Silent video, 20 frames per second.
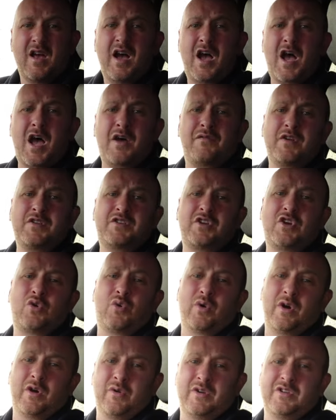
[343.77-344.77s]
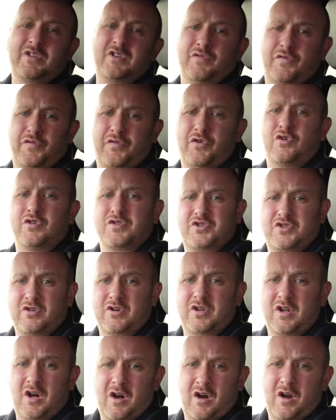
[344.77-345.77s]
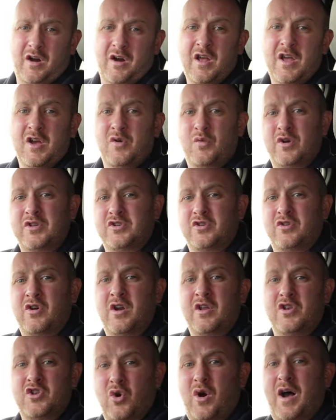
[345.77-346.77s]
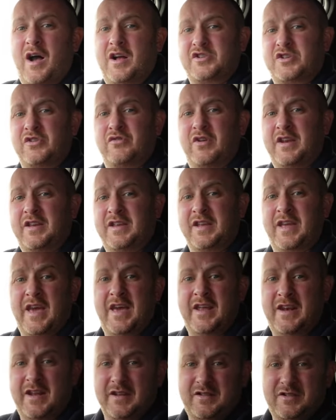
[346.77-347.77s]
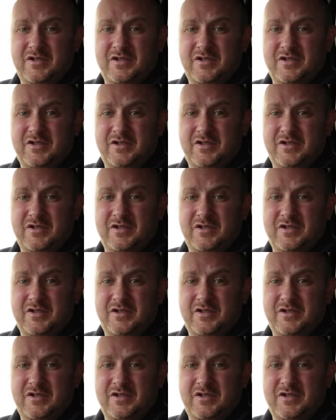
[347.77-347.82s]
having to go out and defrost your car when you're not actually ready to get in it.